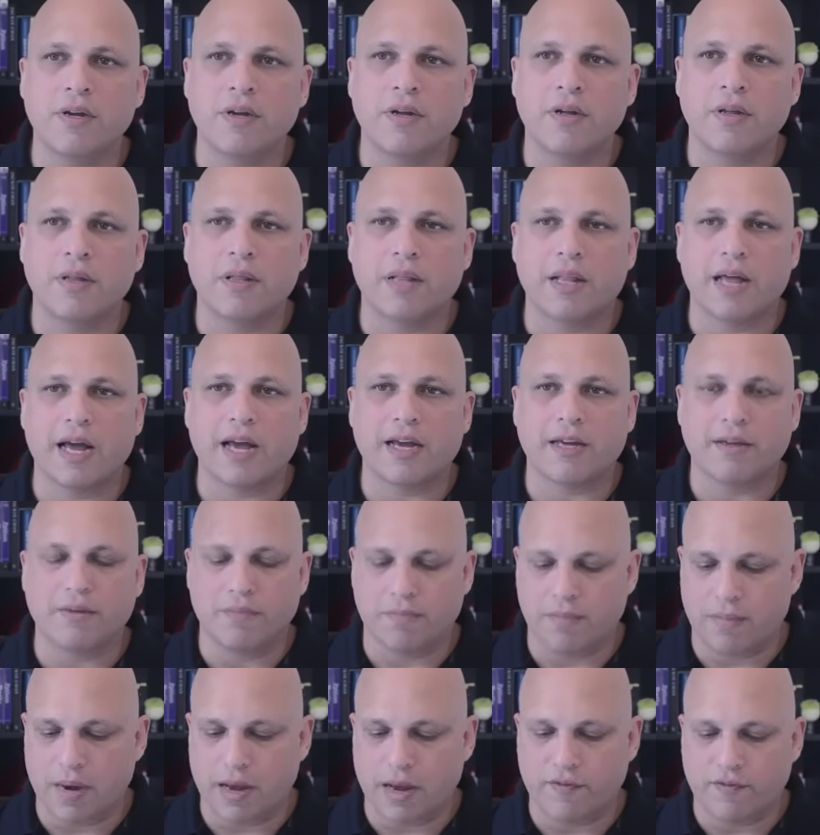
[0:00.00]
Like
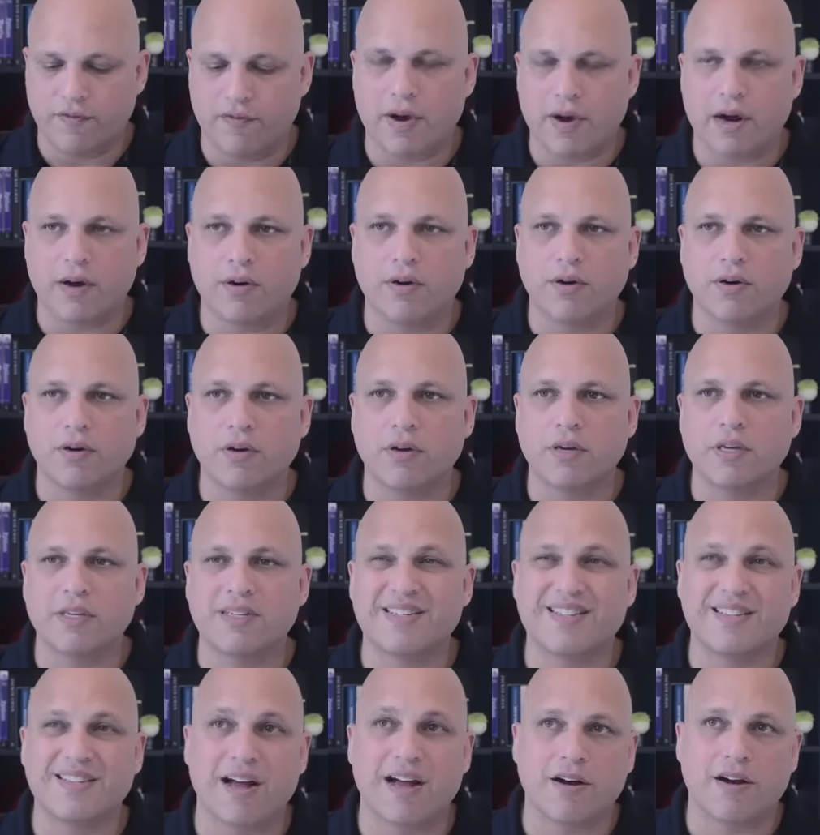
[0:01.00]
my firewall
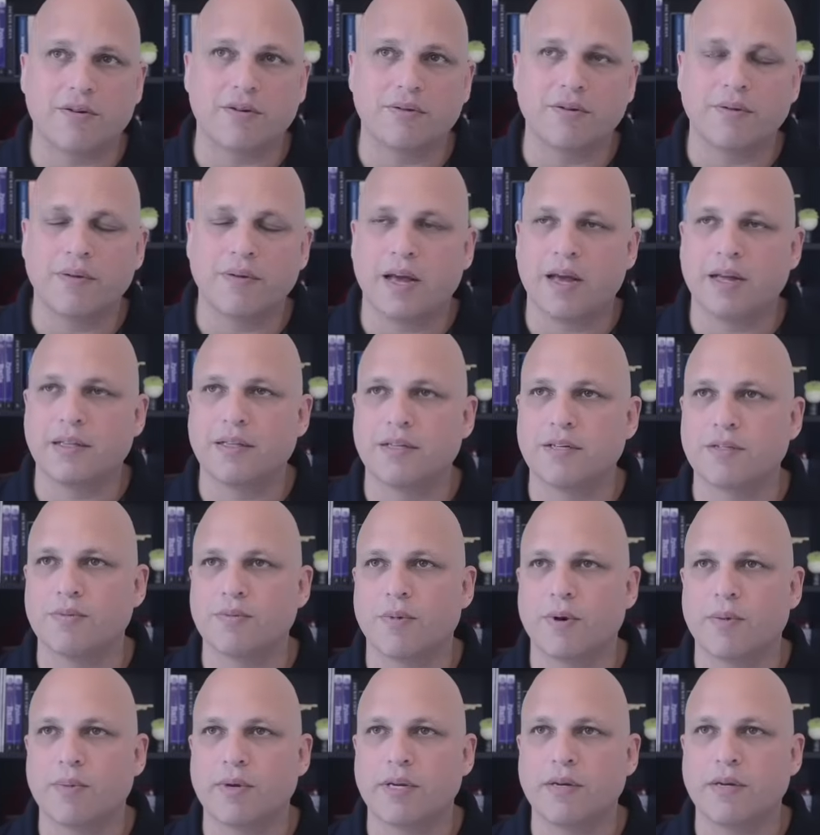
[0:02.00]
is down at this
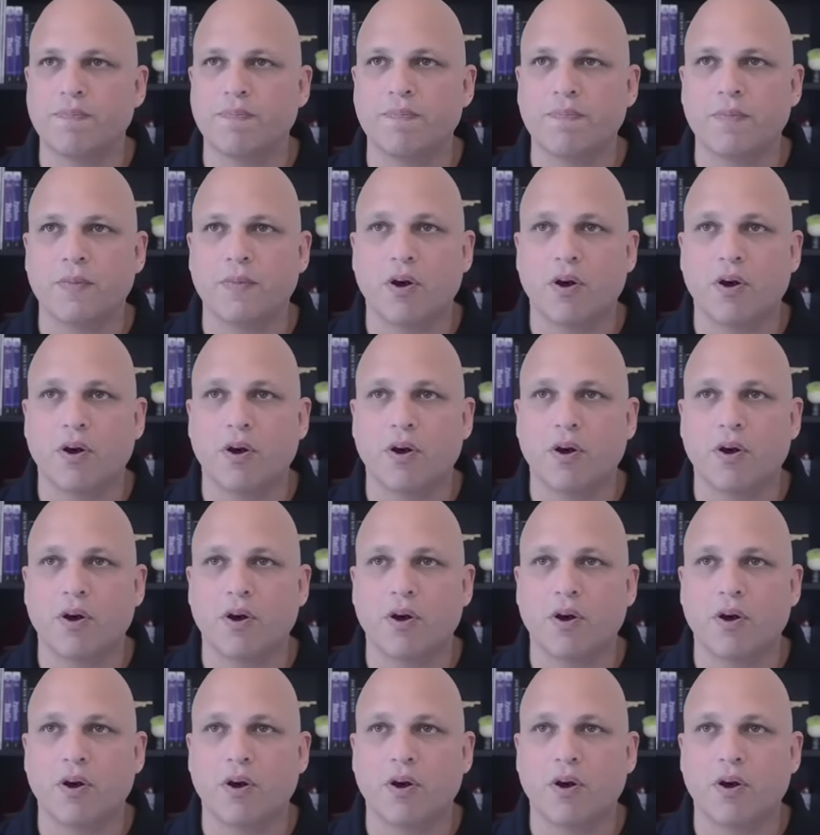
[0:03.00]
moment